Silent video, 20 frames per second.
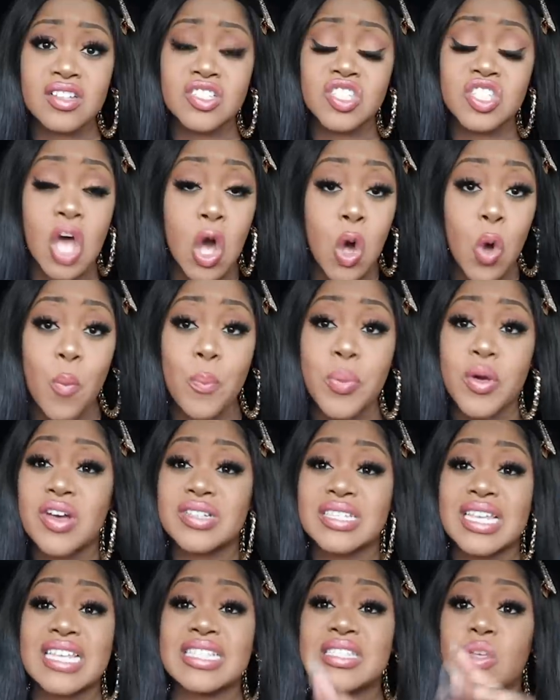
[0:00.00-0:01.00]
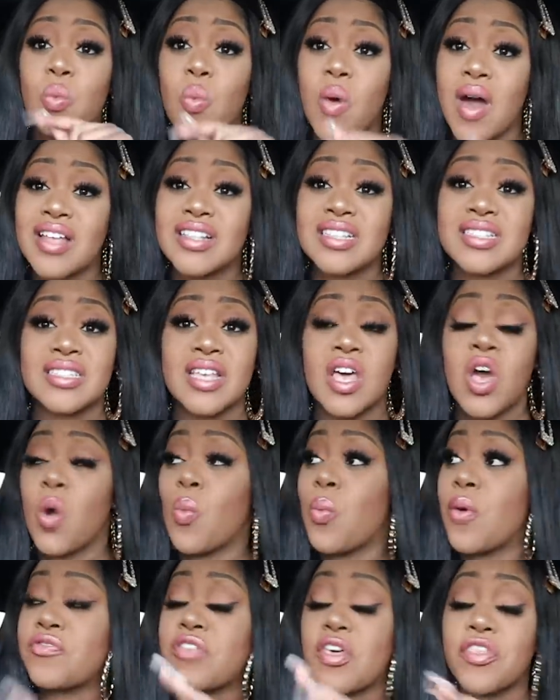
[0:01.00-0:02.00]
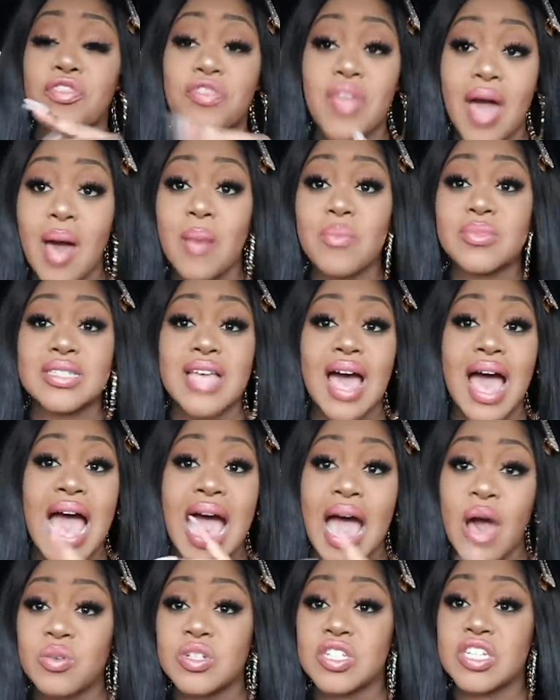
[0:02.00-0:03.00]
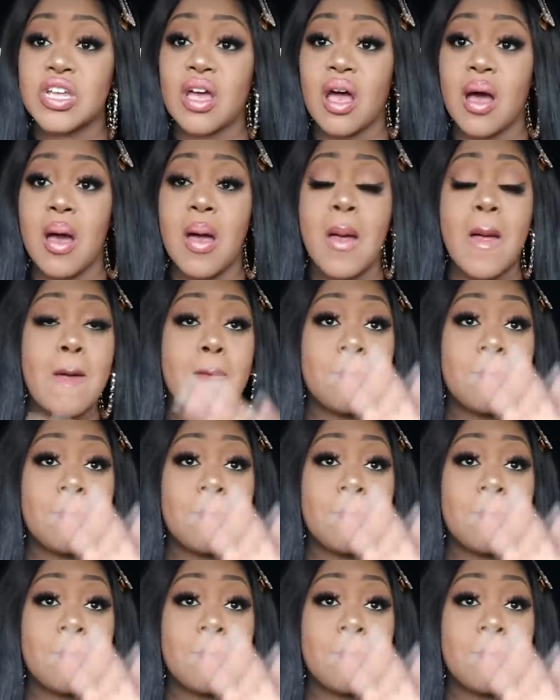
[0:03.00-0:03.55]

Don't, because it's the ones with the thumbs that are out here